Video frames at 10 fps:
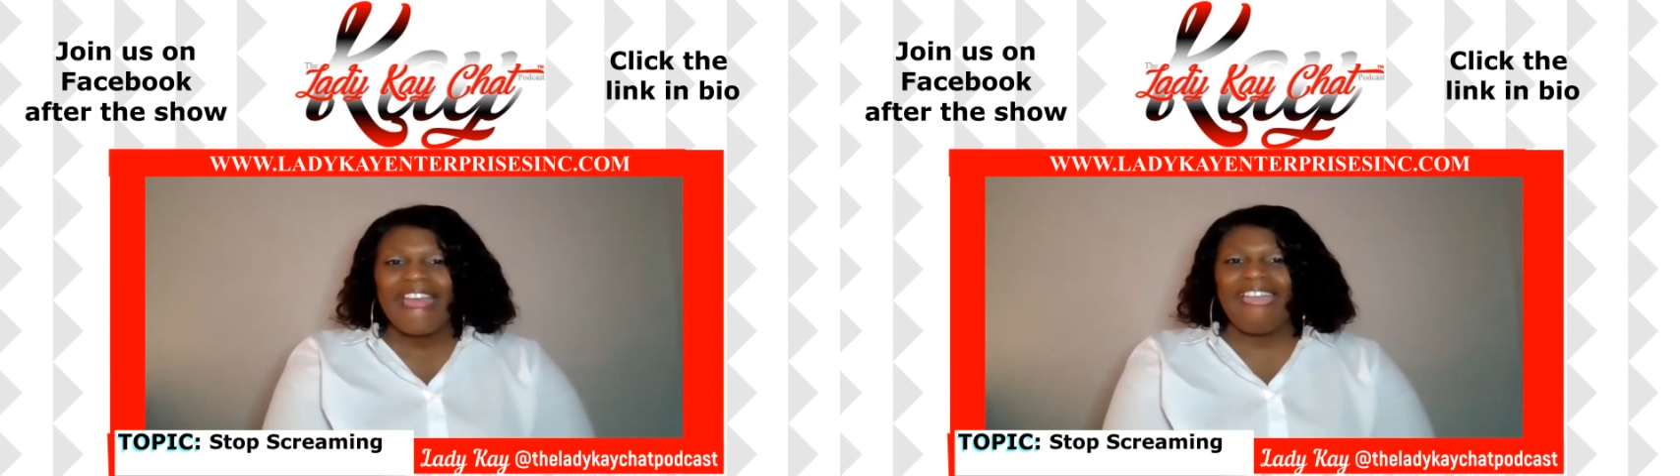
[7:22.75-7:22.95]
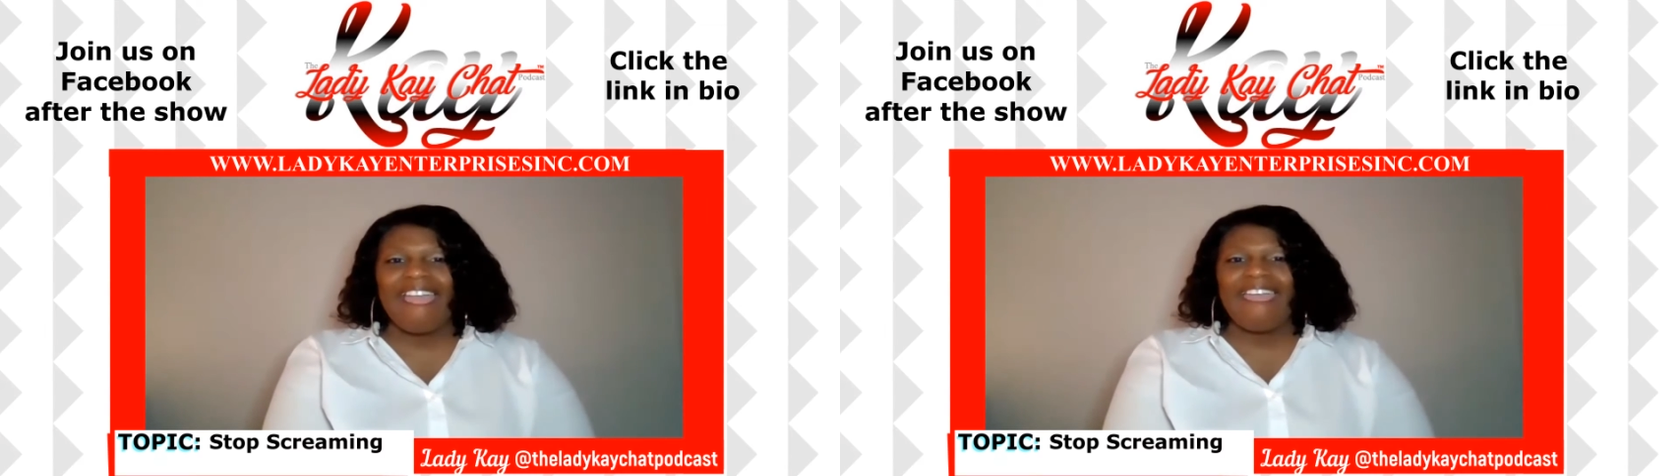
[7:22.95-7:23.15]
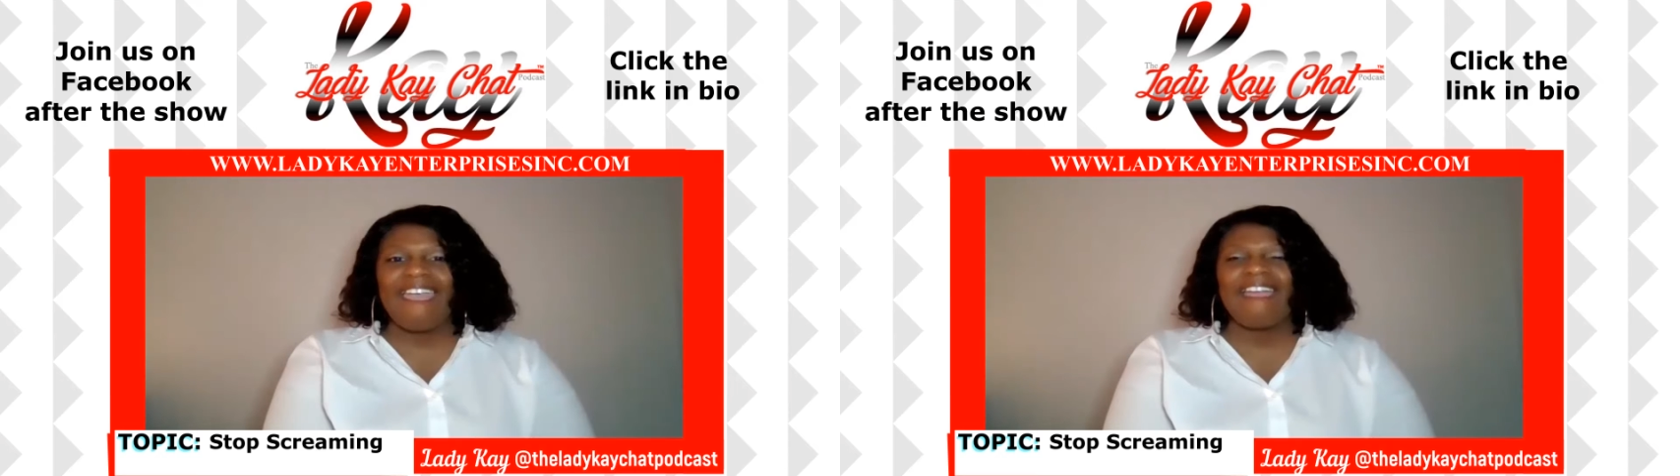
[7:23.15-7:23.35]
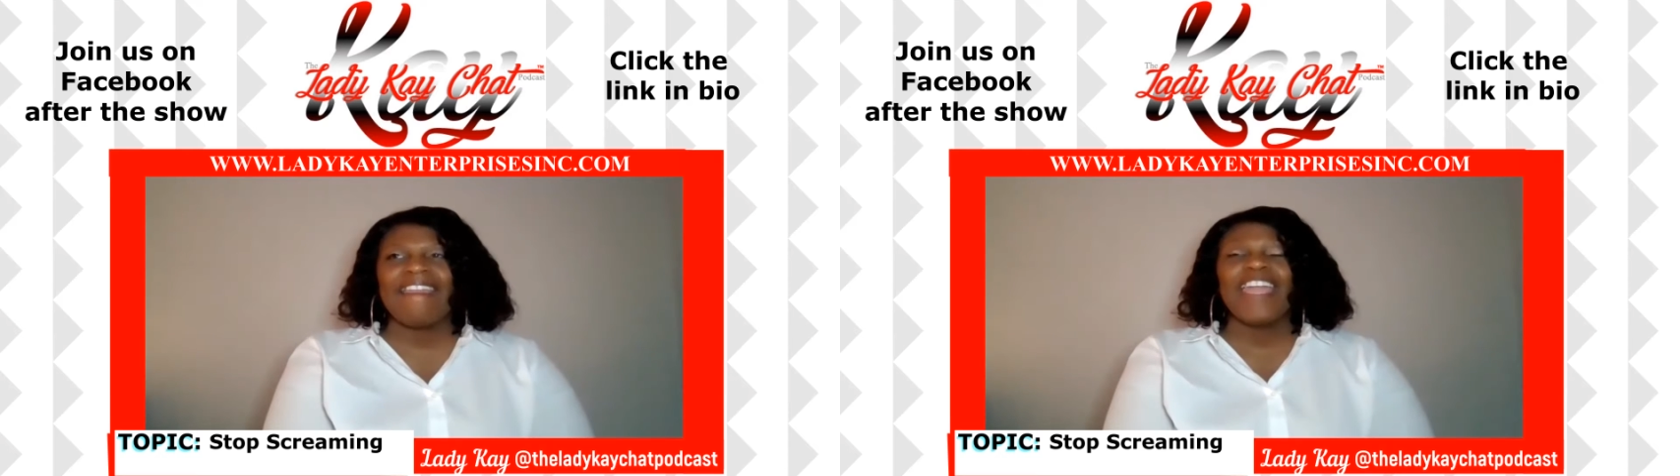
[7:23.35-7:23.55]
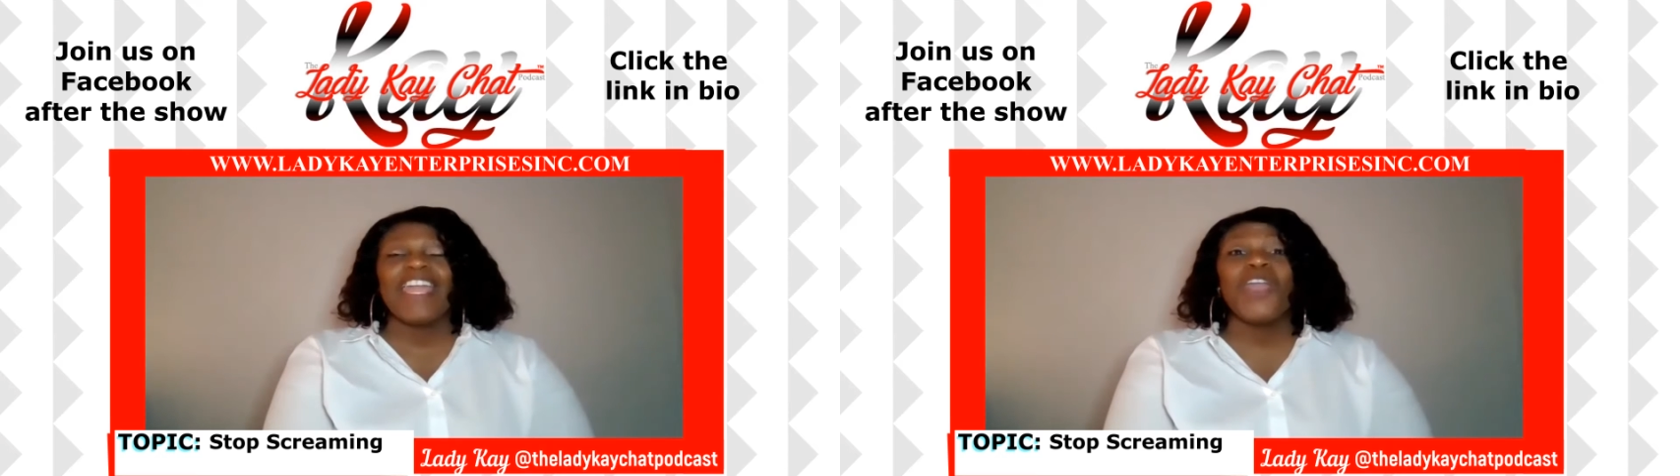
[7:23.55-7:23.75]

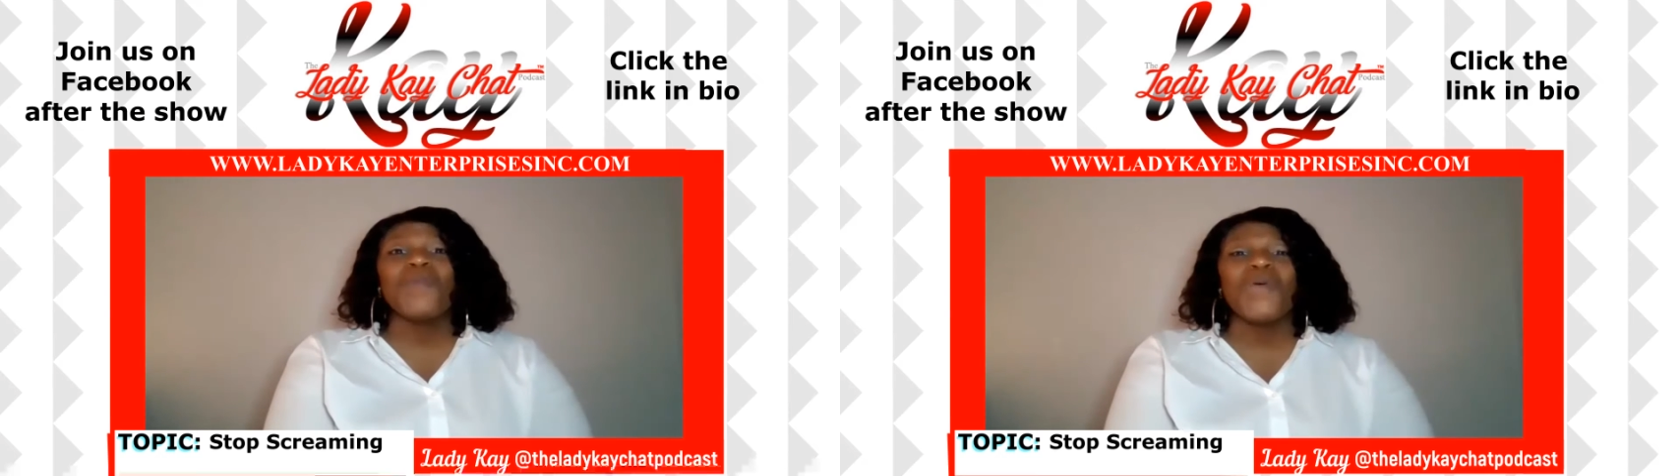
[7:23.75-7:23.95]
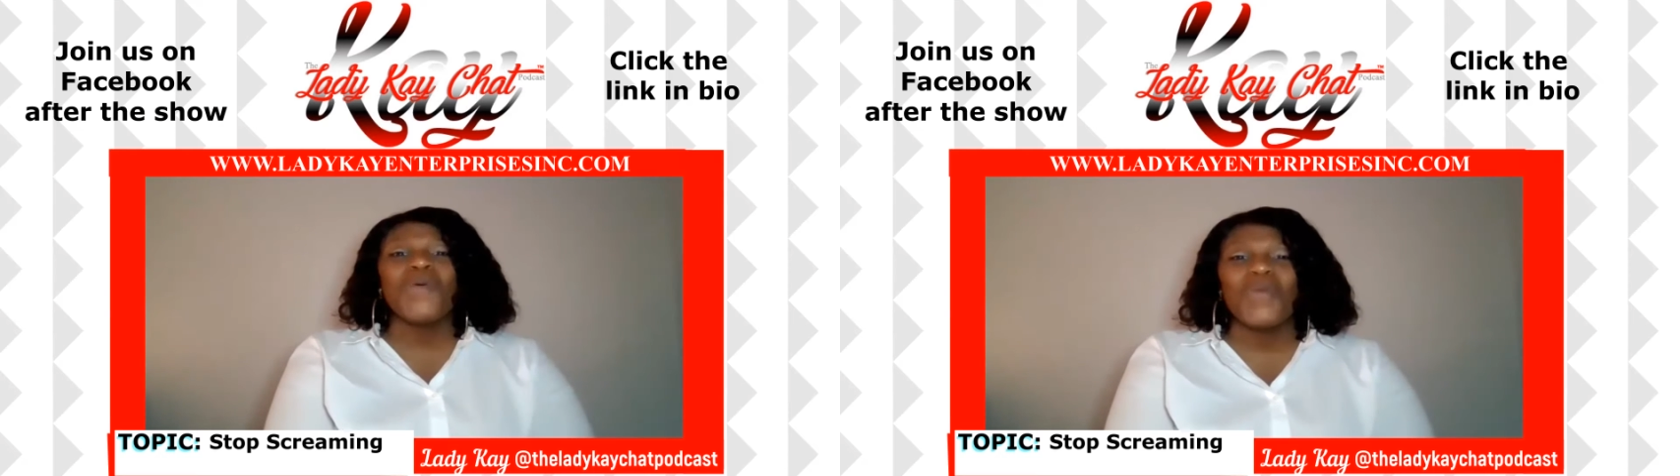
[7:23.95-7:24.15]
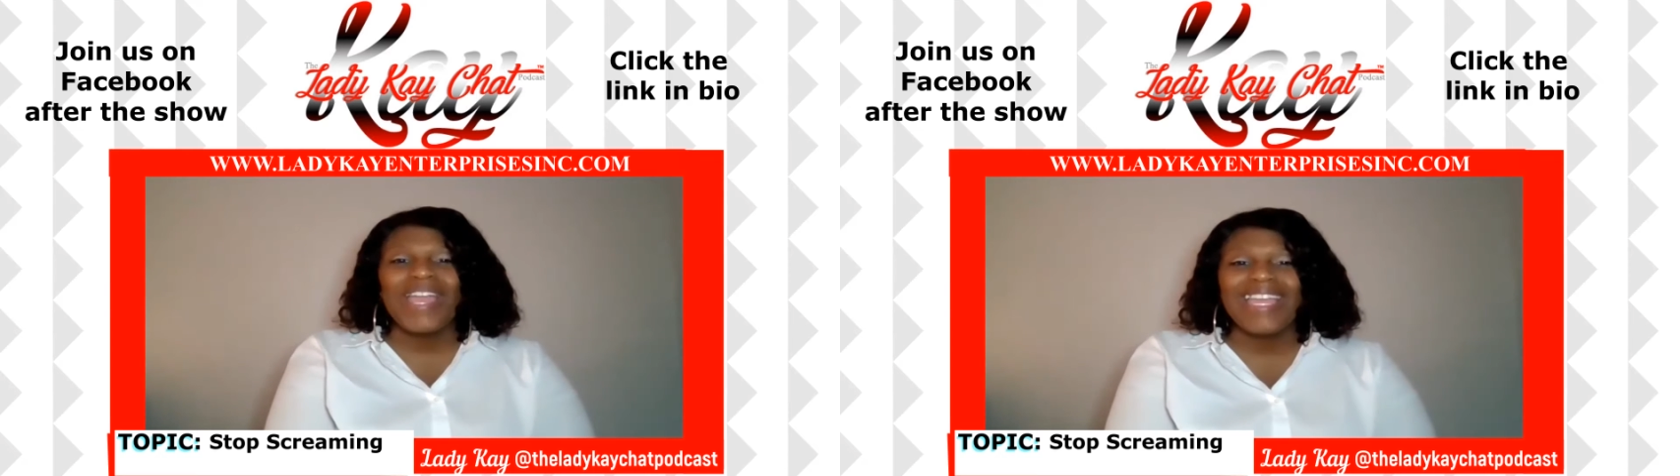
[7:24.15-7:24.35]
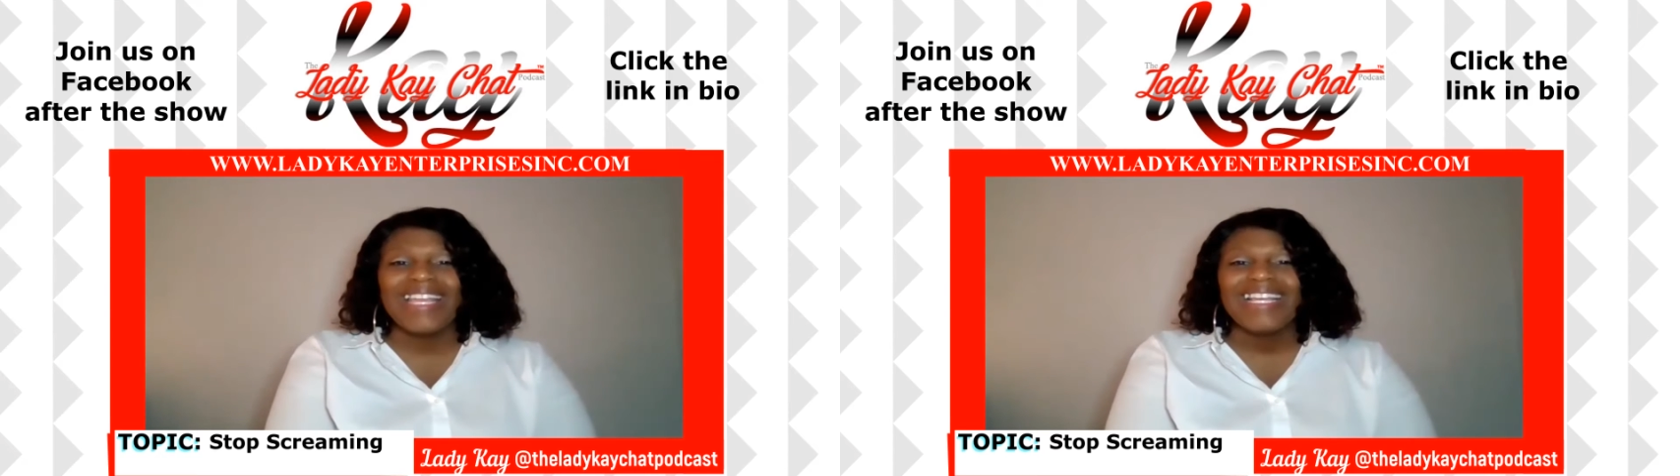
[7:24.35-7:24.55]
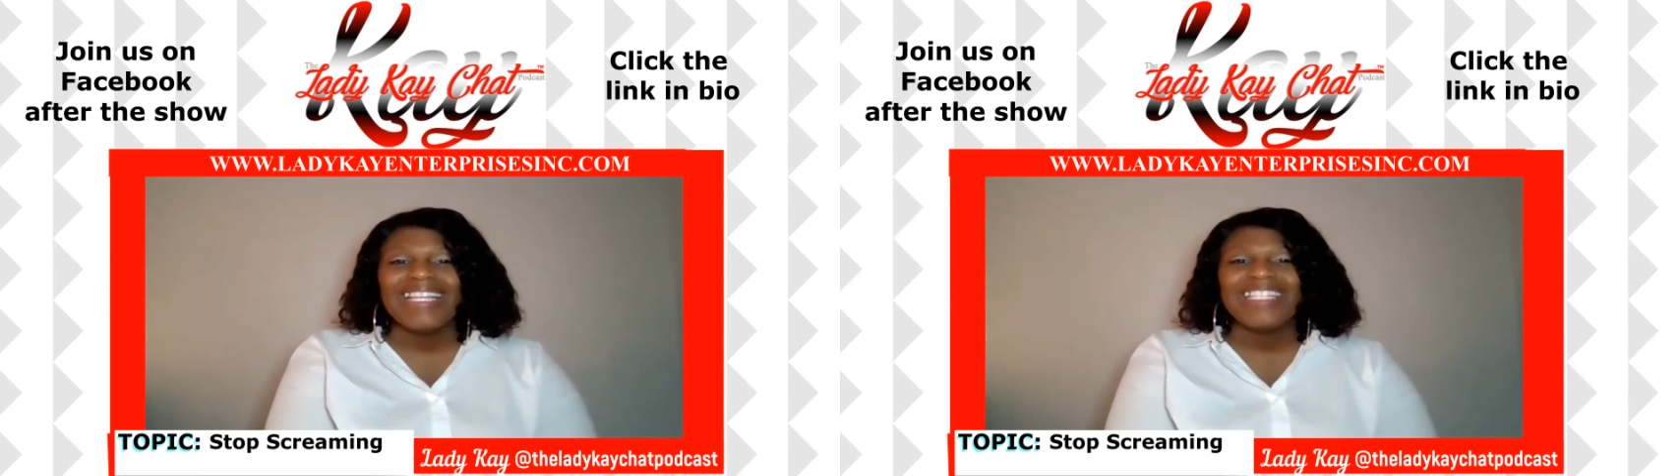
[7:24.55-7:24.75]
And he will
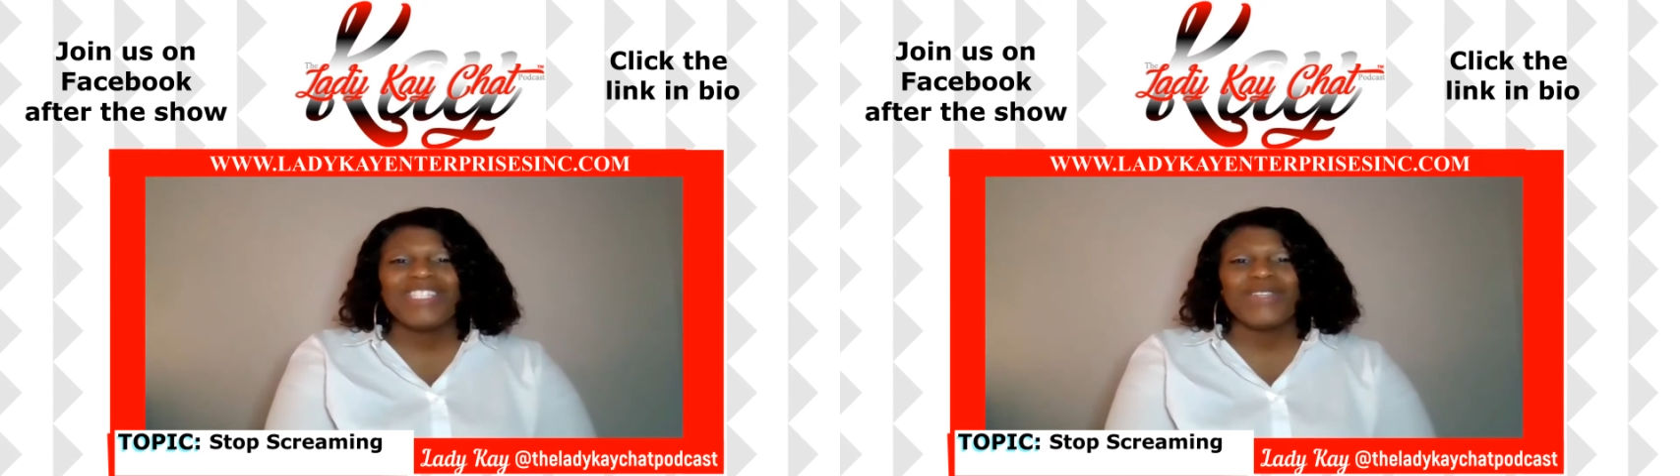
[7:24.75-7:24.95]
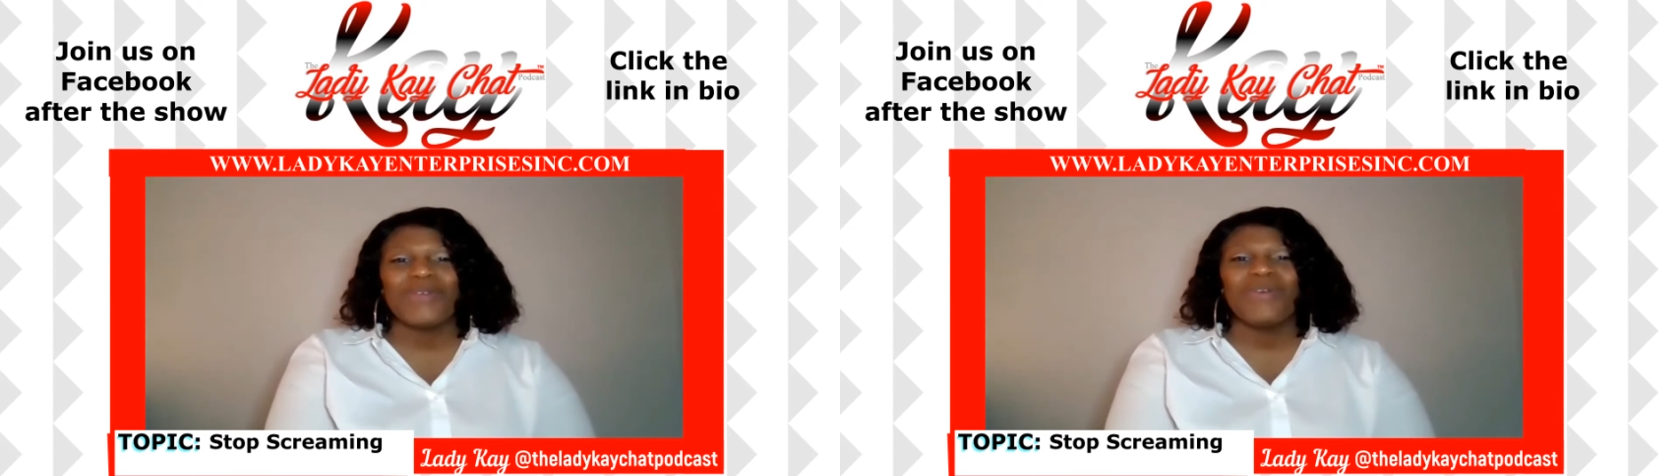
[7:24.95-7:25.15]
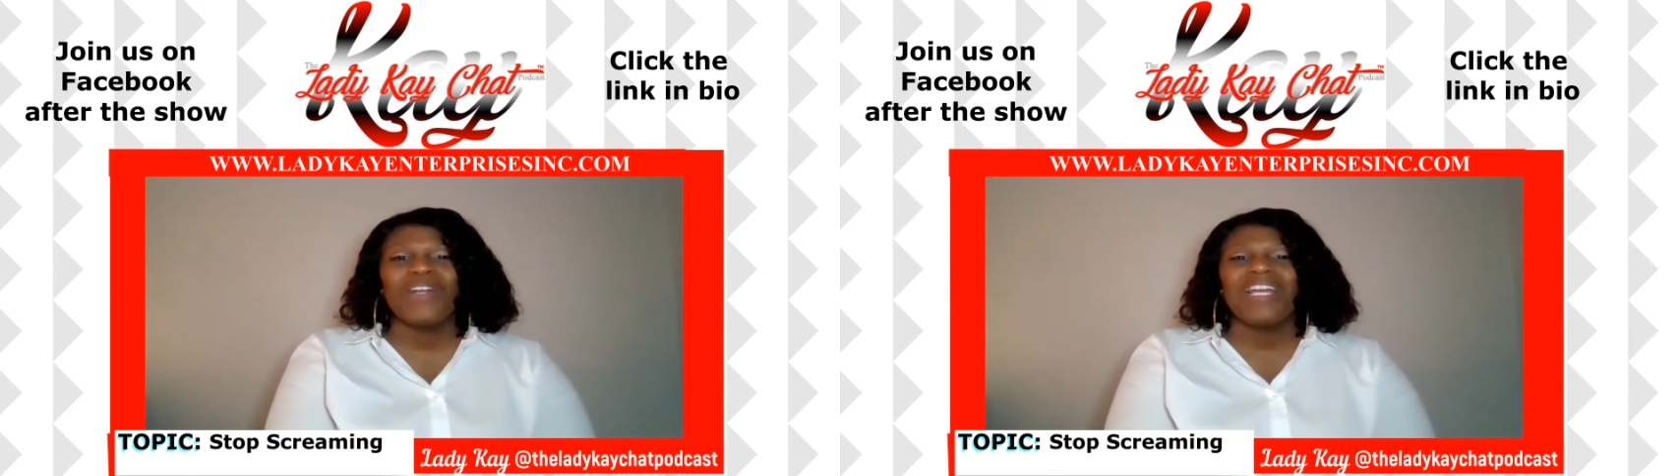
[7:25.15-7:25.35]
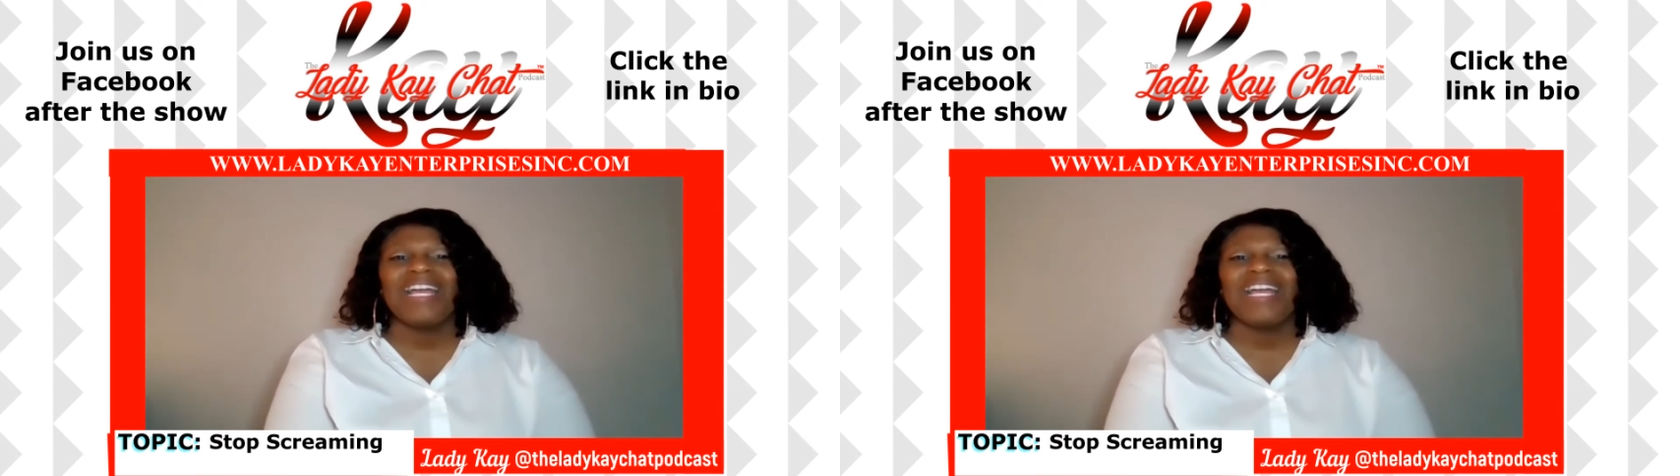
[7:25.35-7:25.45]
wait till